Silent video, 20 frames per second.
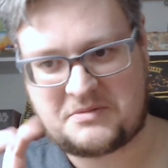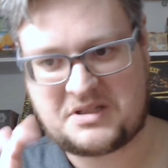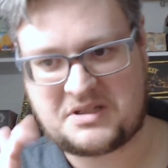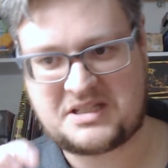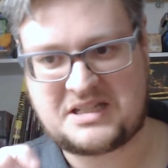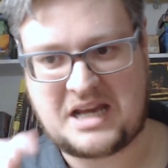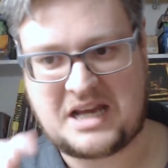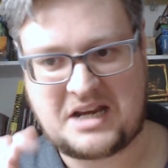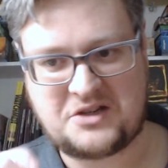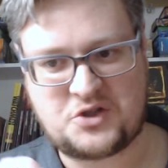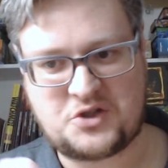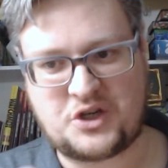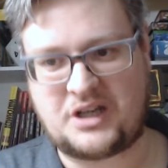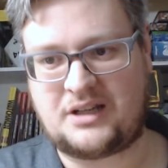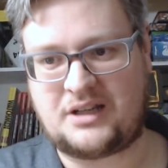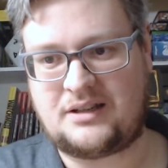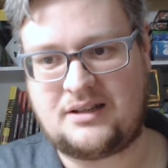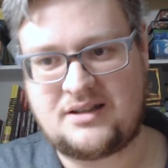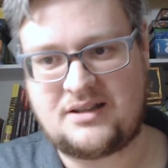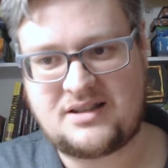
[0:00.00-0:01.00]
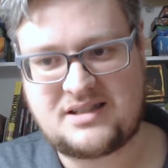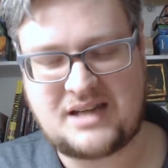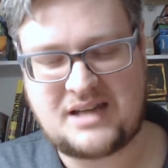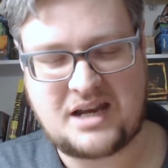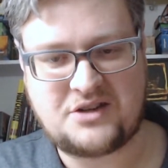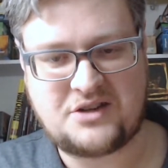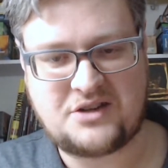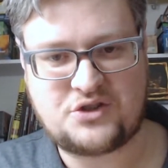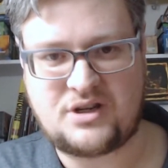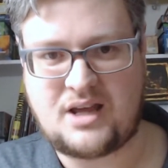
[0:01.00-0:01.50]

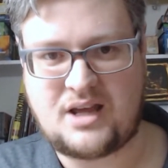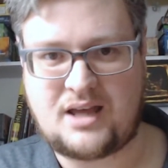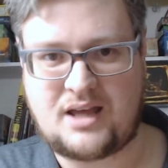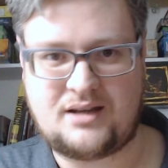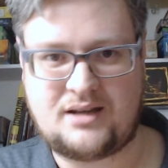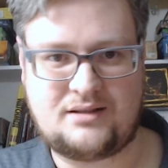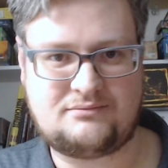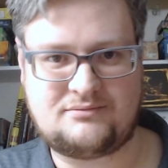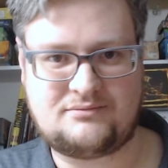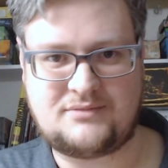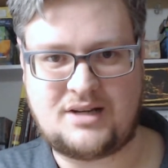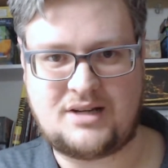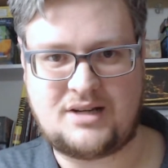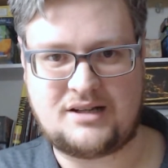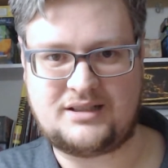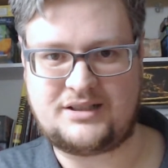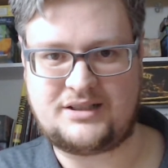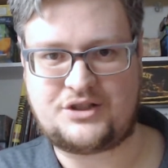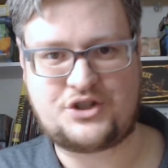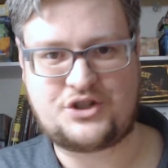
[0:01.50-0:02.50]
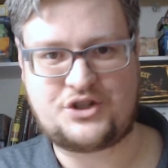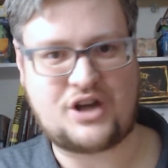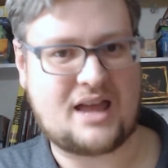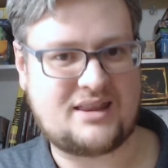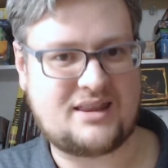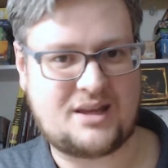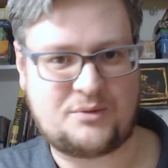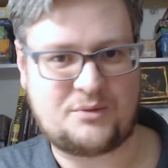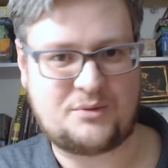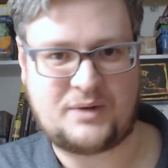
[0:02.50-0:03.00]
StageNet
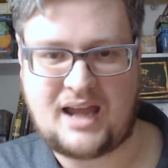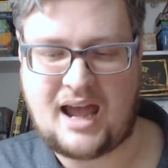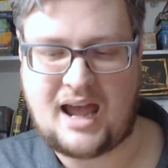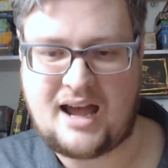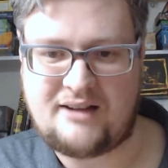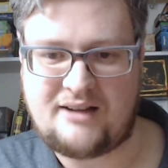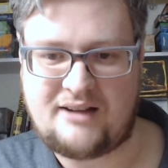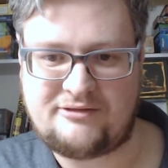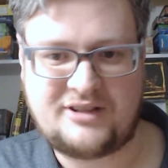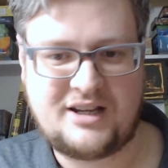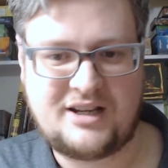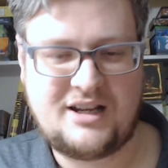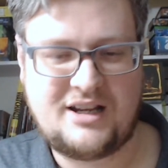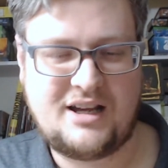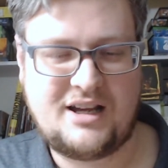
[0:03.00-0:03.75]
chat that we have,